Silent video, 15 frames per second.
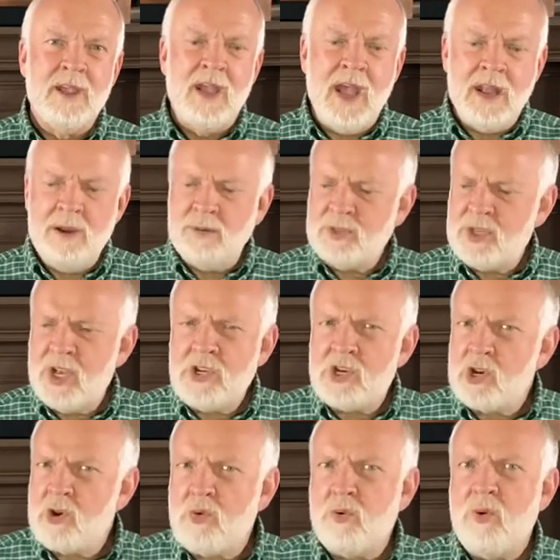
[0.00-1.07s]
And there was such a
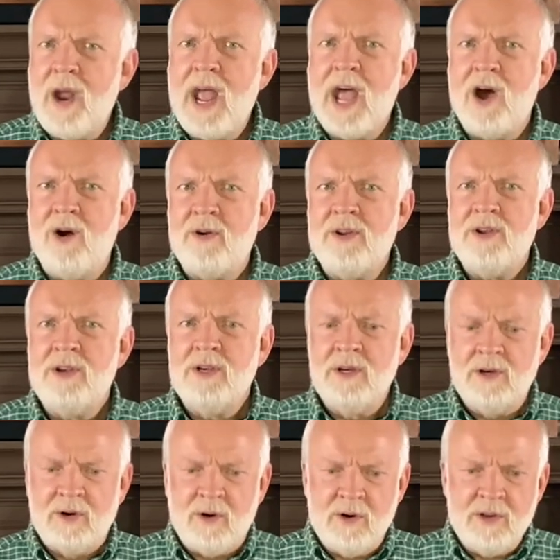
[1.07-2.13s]
crowd
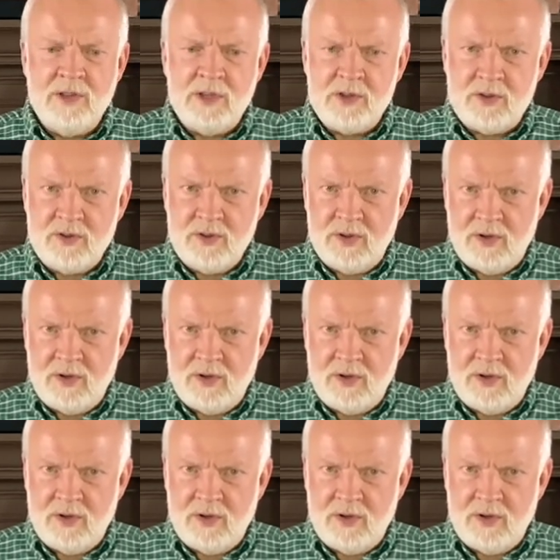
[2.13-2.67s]
on, this,